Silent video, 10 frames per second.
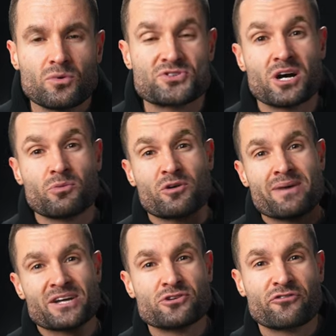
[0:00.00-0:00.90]
What's up? Welcome
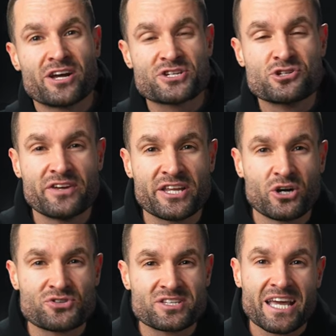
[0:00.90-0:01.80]
back to a fresh new
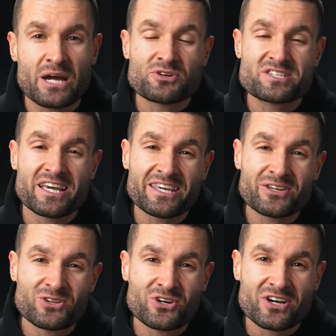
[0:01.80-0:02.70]
video. Today we're taking
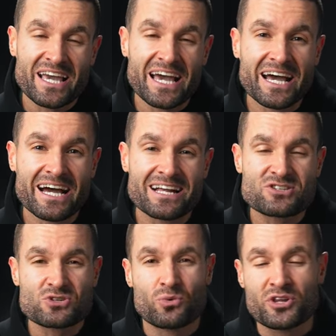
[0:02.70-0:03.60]
a look
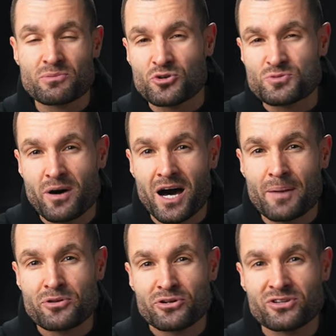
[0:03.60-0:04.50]
at one of the most
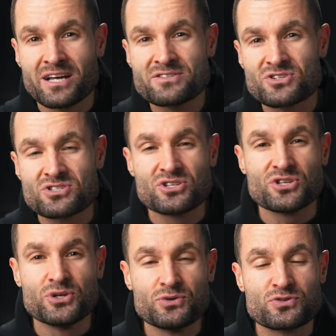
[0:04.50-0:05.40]
popular lenses to
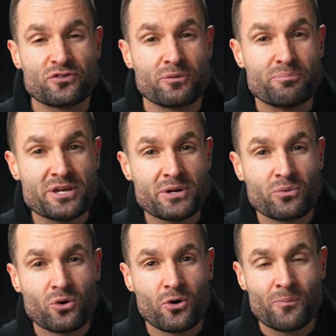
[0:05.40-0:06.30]
use for
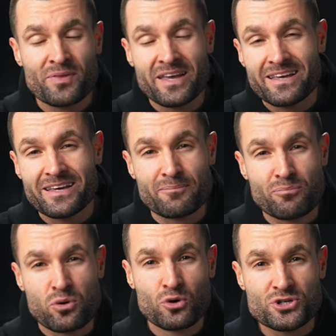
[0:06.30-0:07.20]
B-roll and
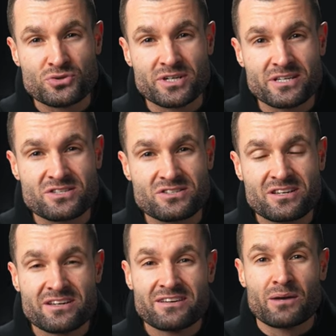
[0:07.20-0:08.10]
portraits,
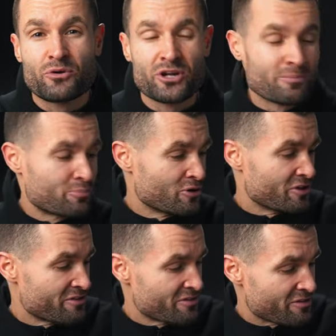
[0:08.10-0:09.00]
and we're gonna
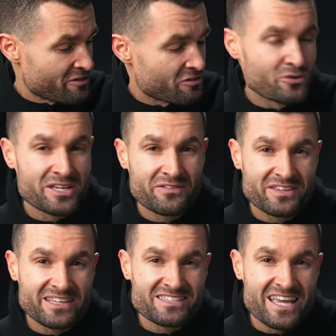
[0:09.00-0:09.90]
put the three of
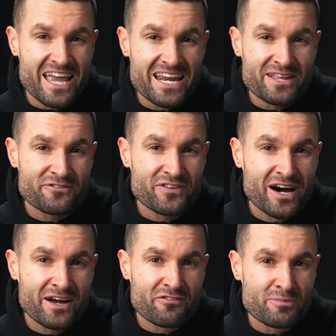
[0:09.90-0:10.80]
these
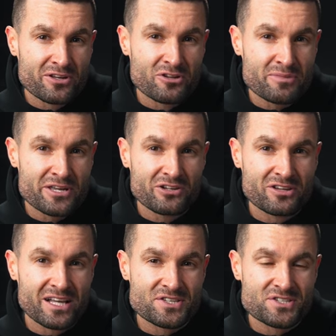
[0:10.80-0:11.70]
85 millimeter
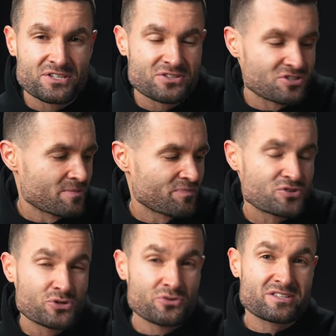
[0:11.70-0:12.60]
lenses
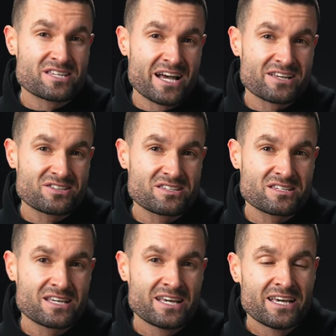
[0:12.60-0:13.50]
to the
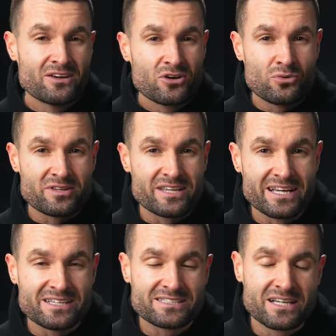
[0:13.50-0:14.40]
test with the
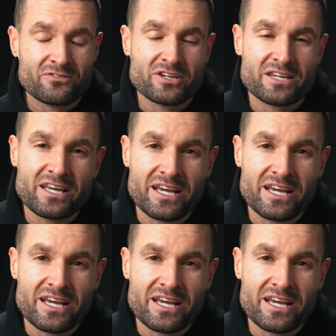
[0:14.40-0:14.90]
A7